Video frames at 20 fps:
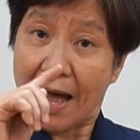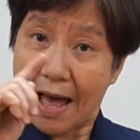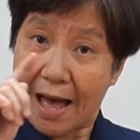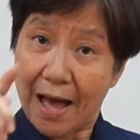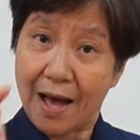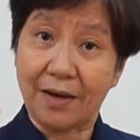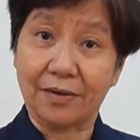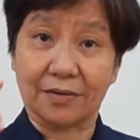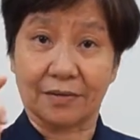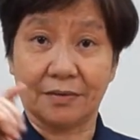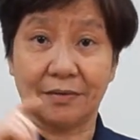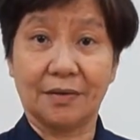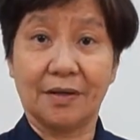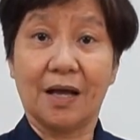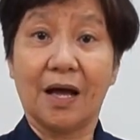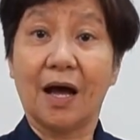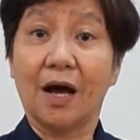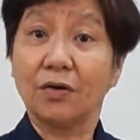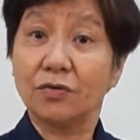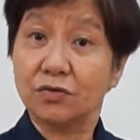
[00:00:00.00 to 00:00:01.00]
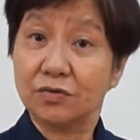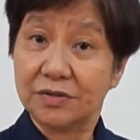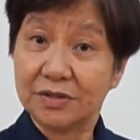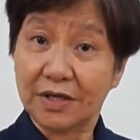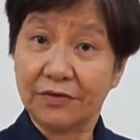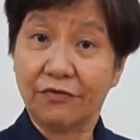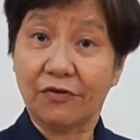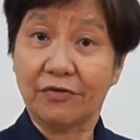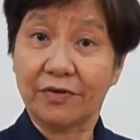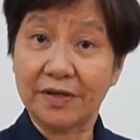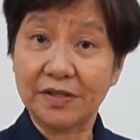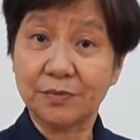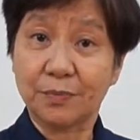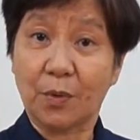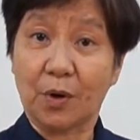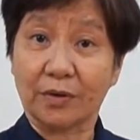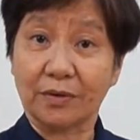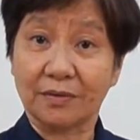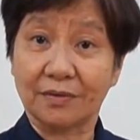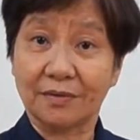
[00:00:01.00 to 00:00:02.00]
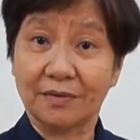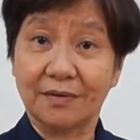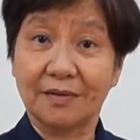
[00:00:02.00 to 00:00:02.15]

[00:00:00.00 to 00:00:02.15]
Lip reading: R. How to check for response?